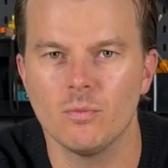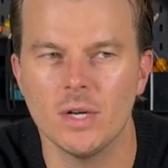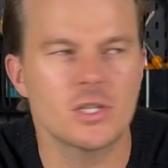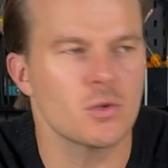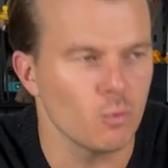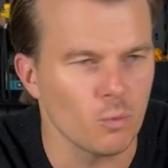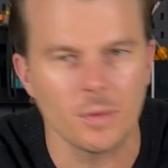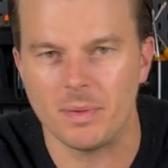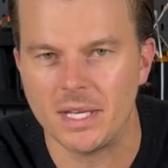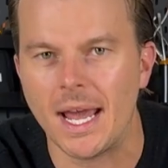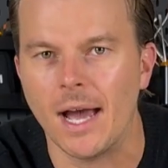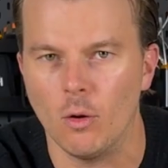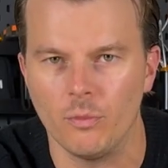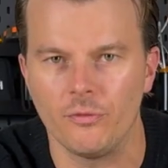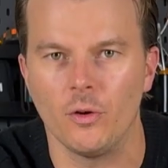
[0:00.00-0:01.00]
which would be
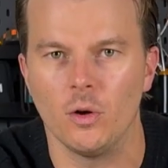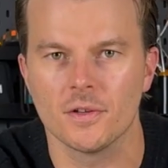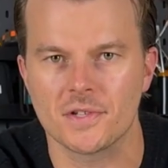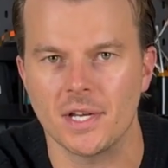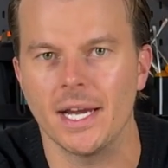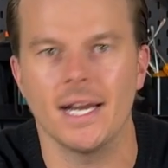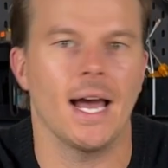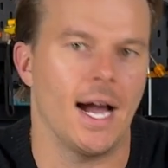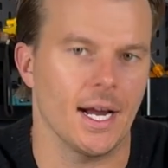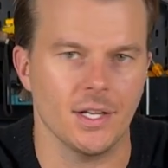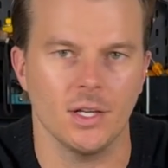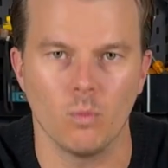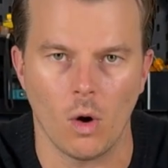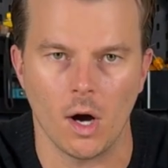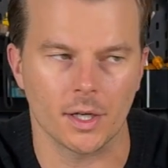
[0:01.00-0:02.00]
helpful, saying I
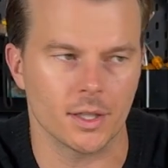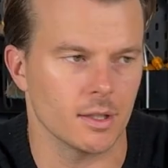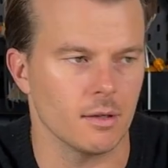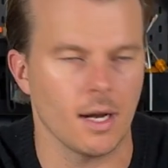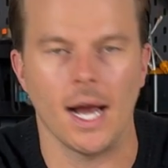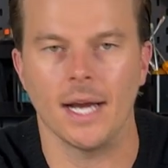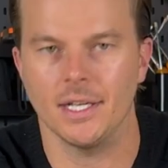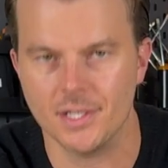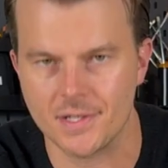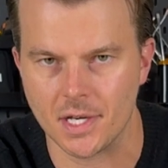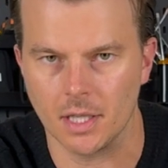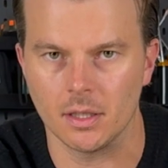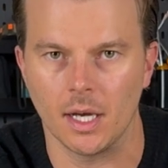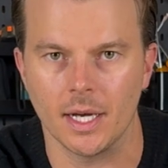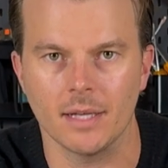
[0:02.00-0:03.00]
need water, I need
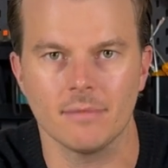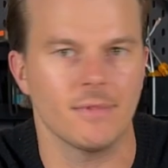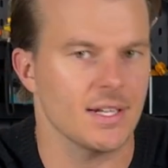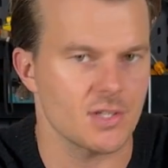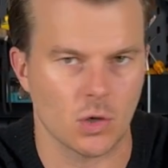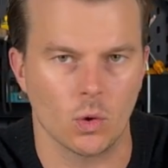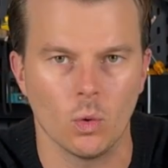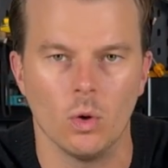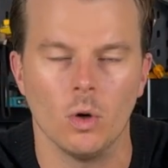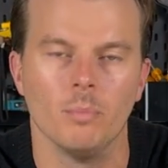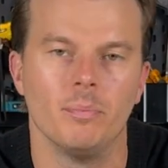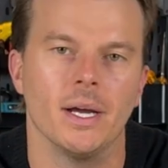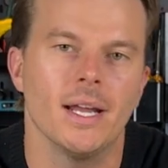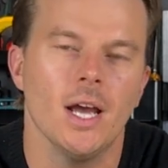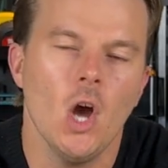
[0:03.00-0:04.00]
sunlight, that's cool,
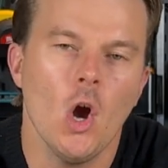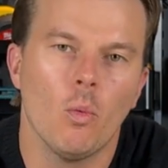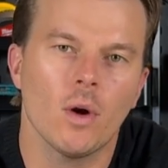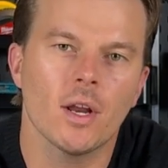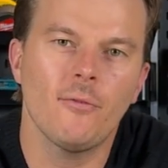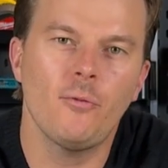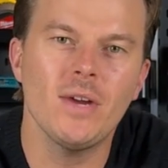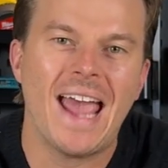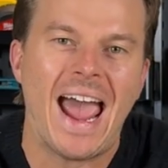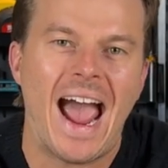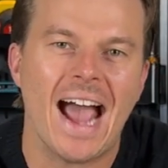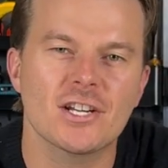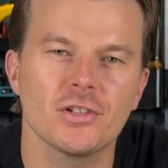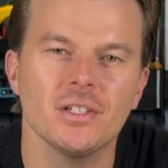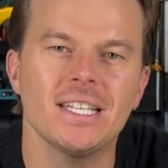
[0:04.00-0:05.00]
but what if we
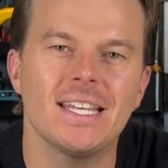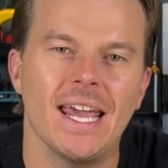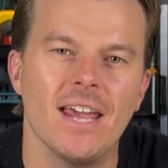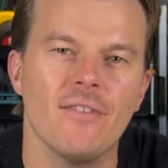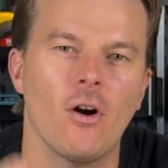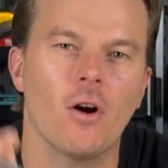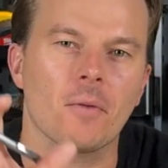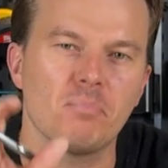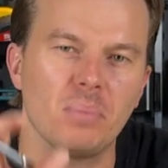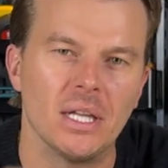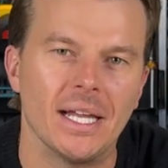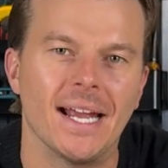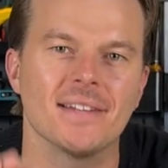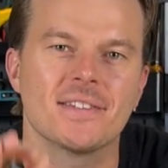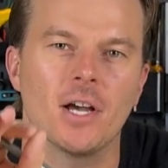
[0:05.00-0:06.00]
actually gave our
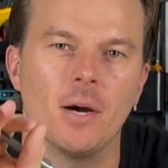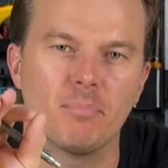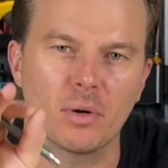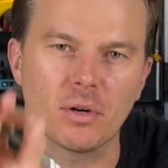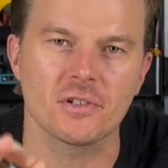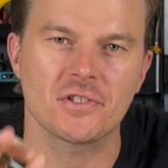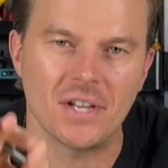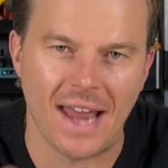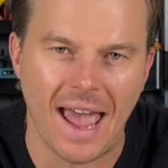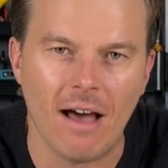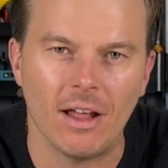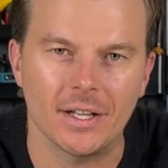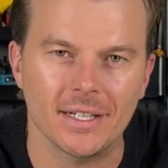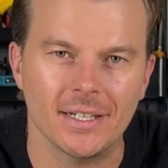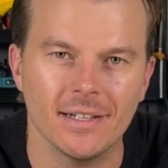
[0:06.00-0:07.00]
plants a
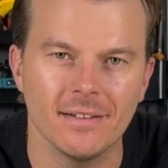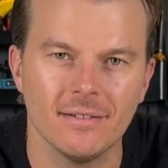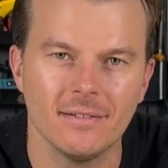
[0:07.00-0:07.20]
personality?